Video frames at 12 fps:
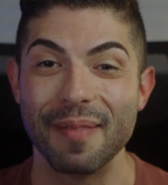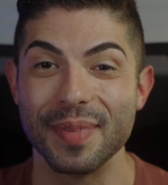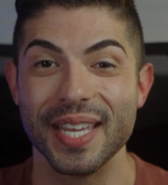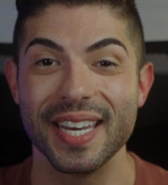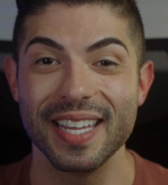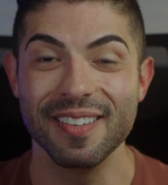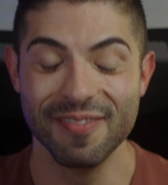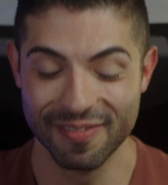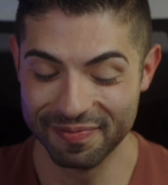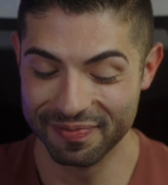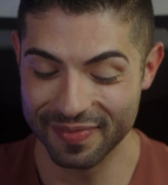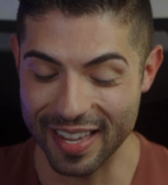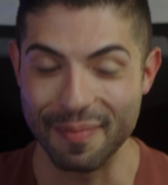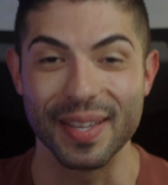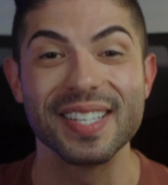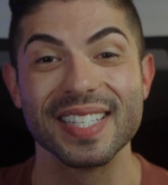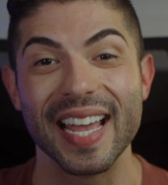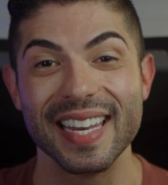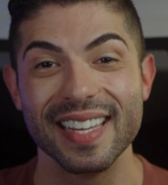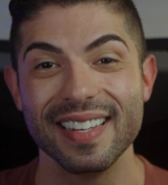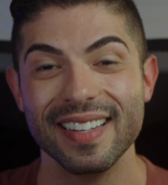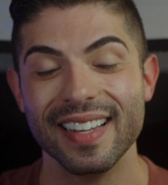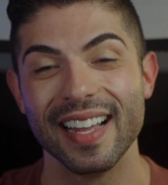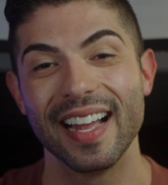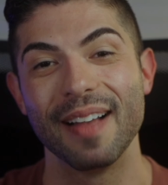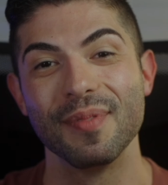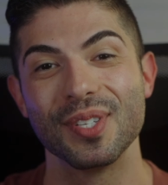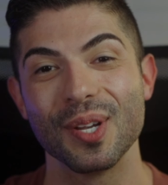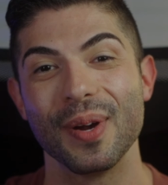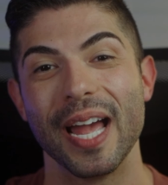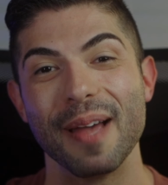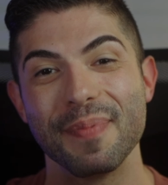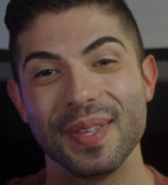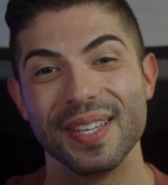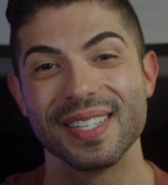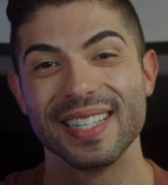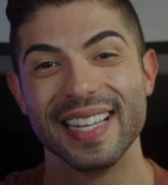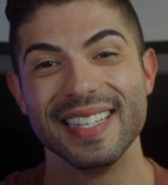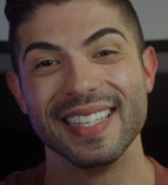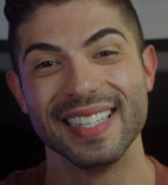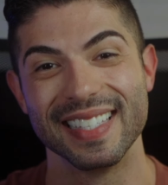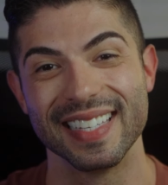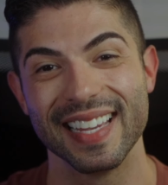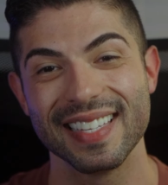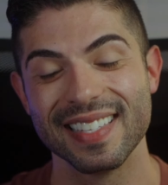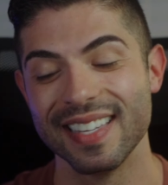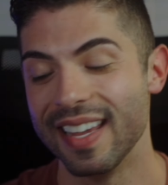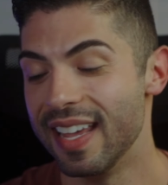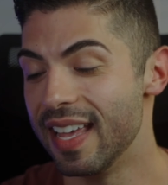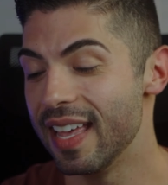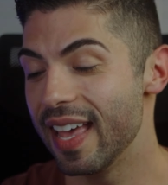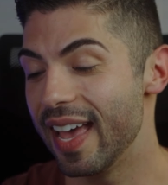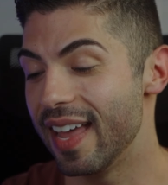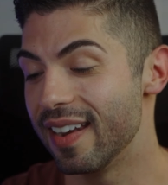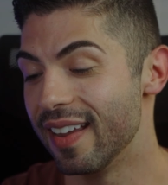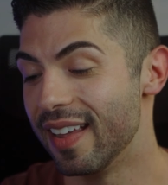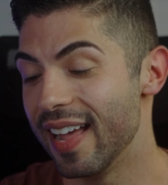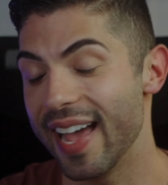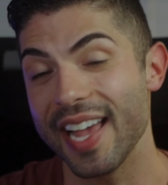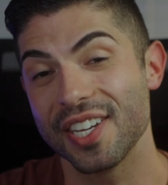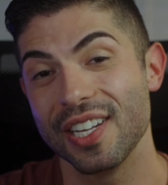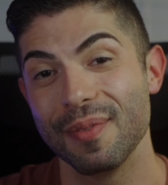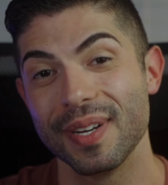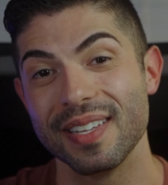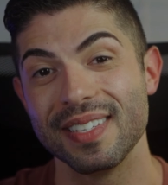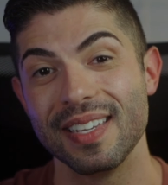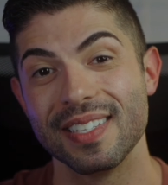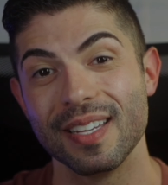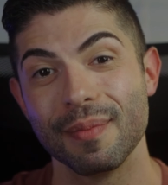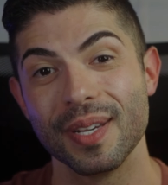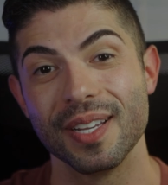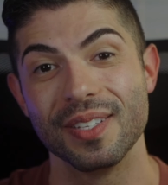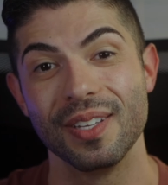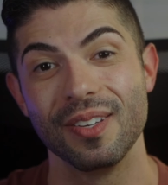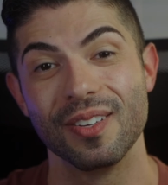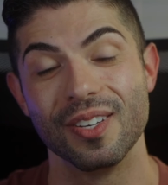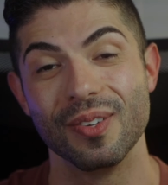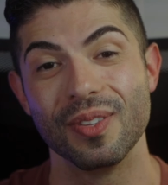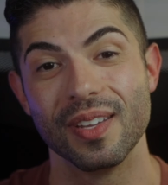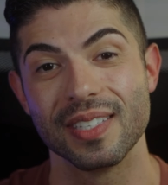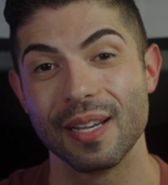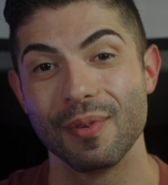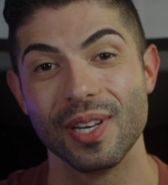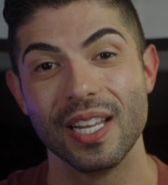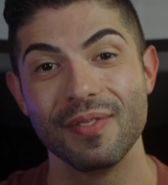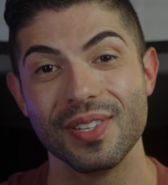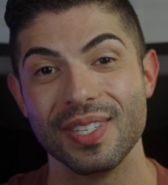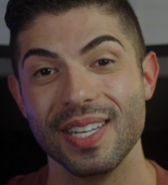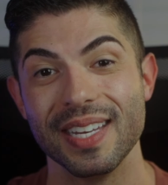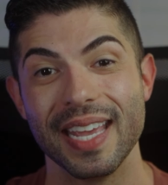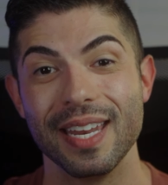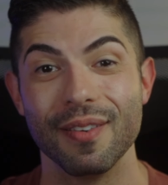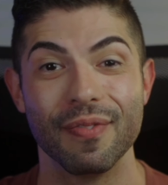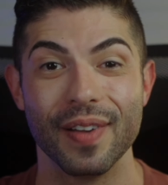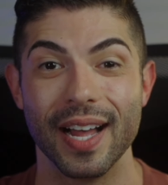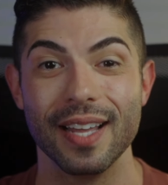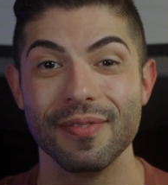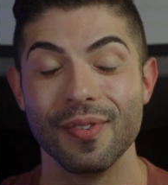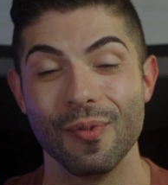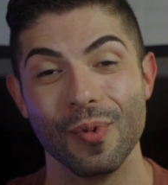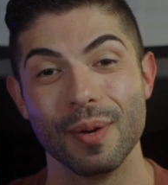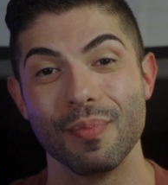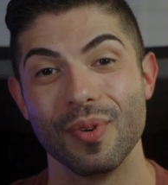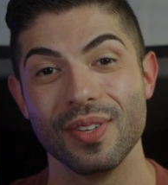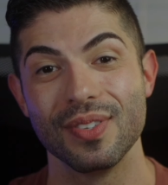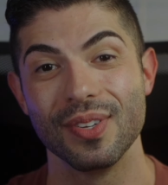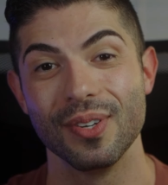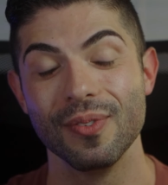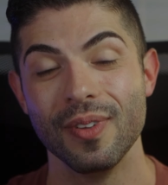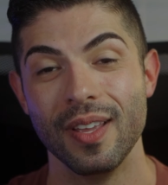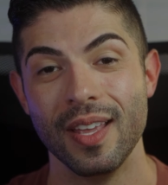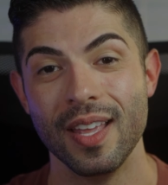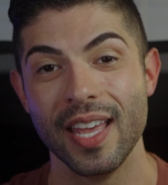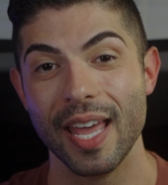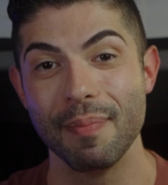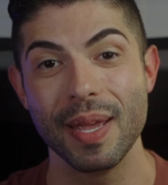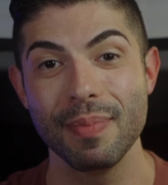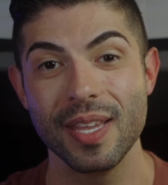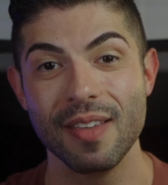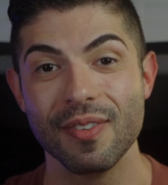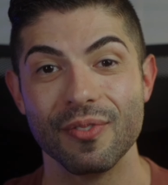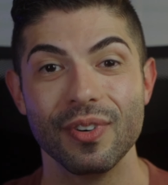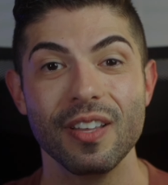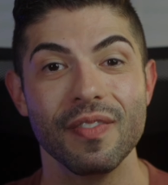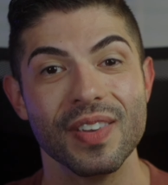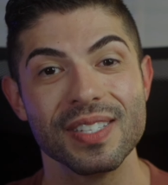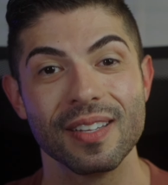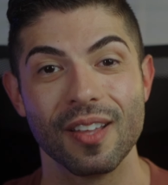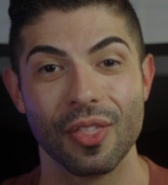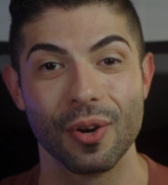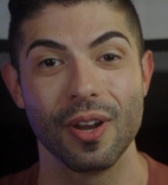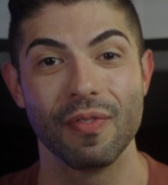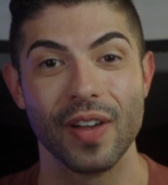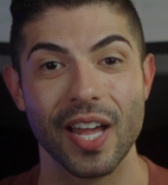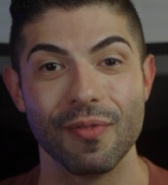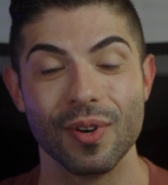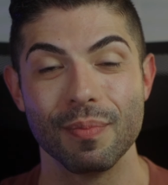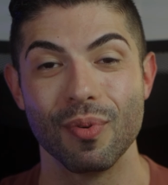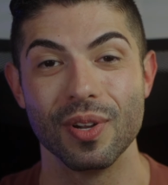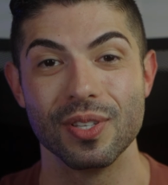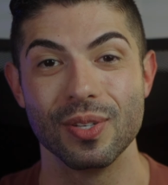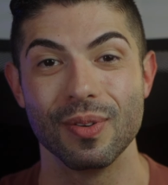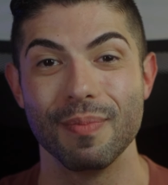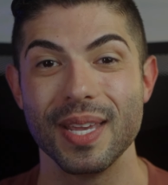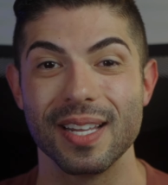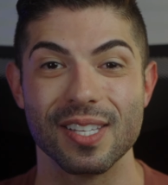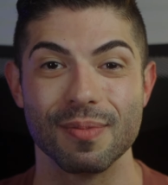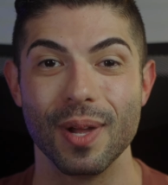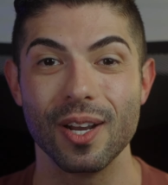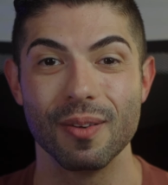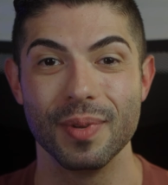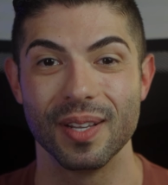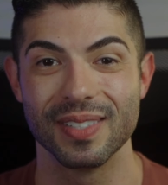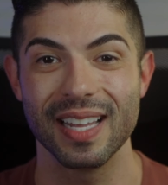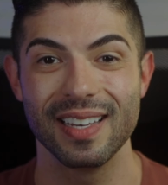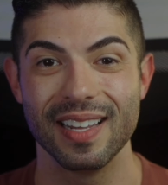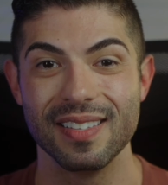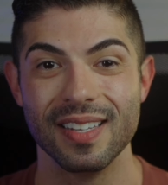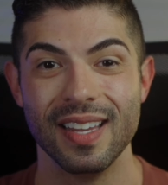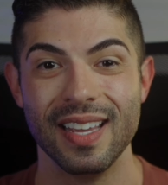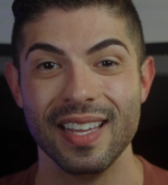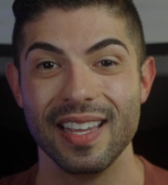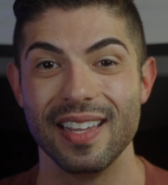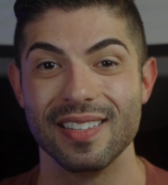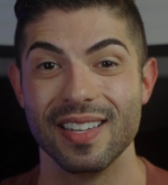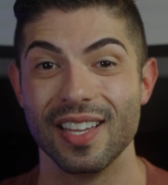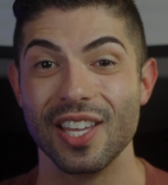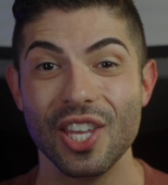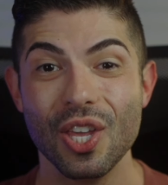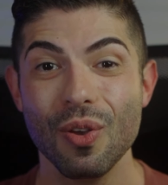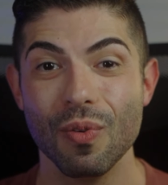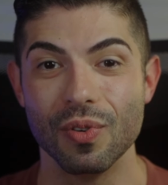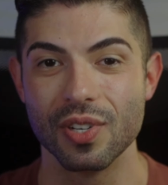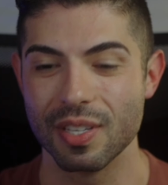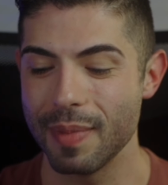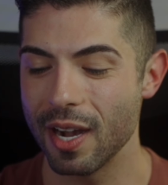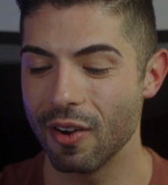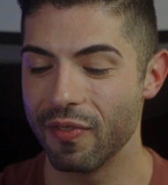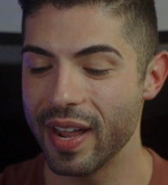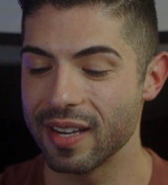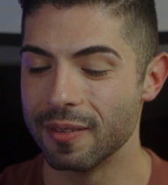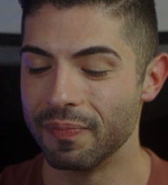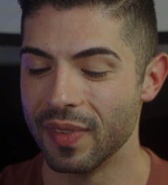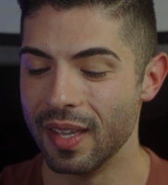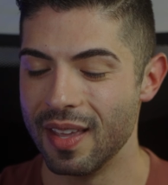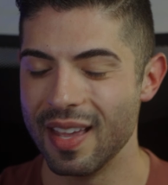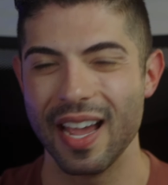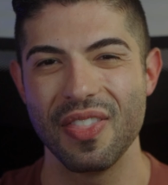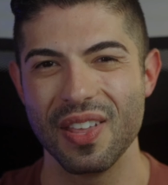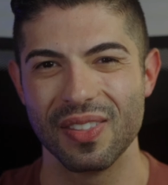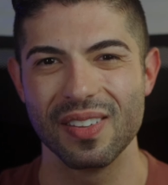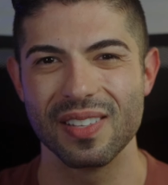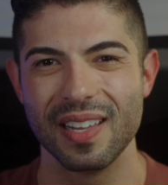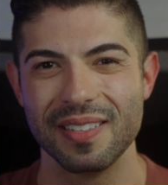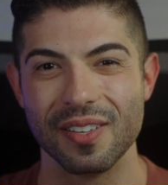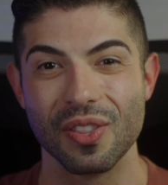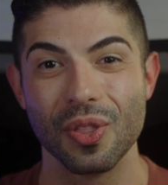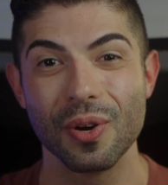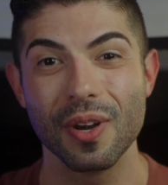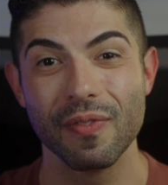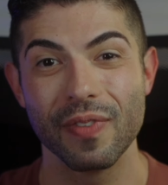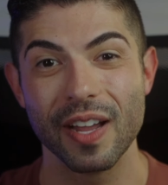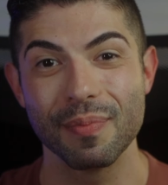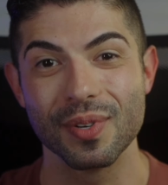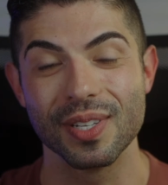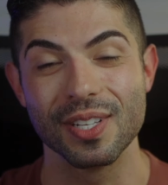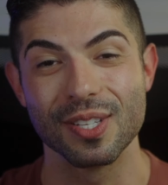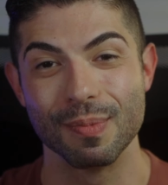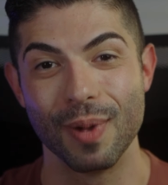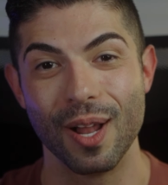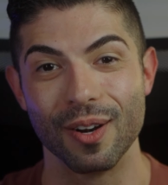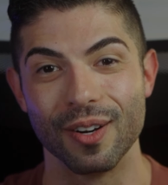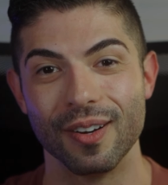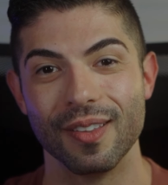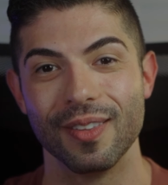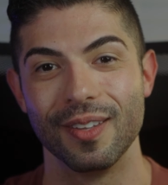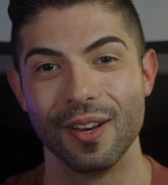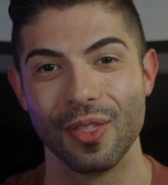I'm giddy, I'm excited, I'm so happy this lens exists, and I actually wanna see Sigma continue to do this. I would love to see an 85 1.2 and maybe even revisit the 35 1.2 and make it smaller because that lens is huge. As a matter of fact, I think this lens is 35% smaller than the